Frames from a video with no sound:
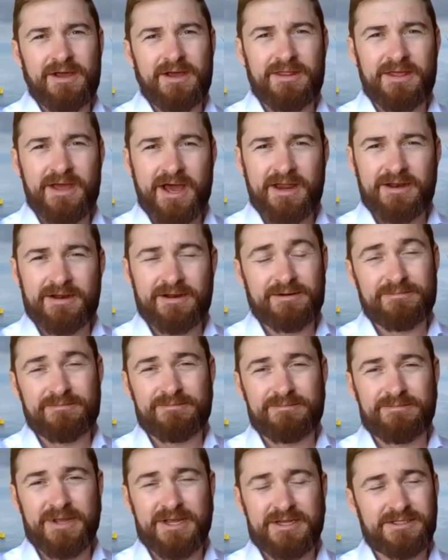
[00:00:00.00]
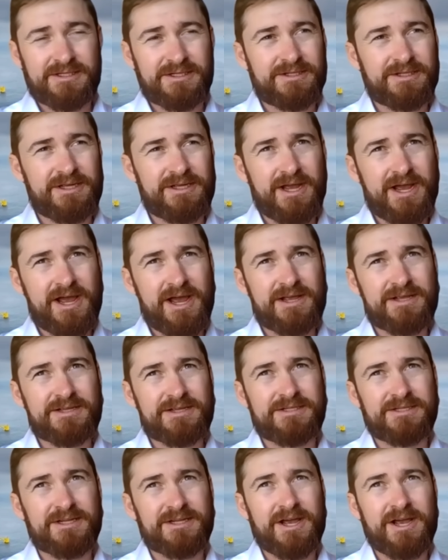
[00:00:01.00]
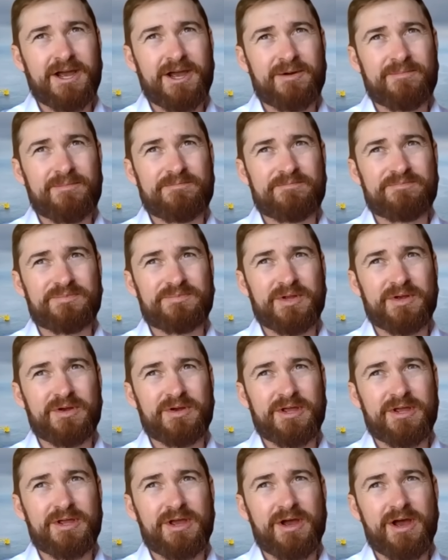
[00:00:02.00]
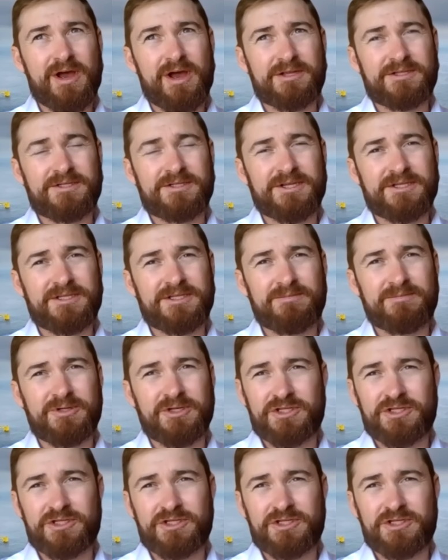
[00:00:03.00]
That basically has um, a system to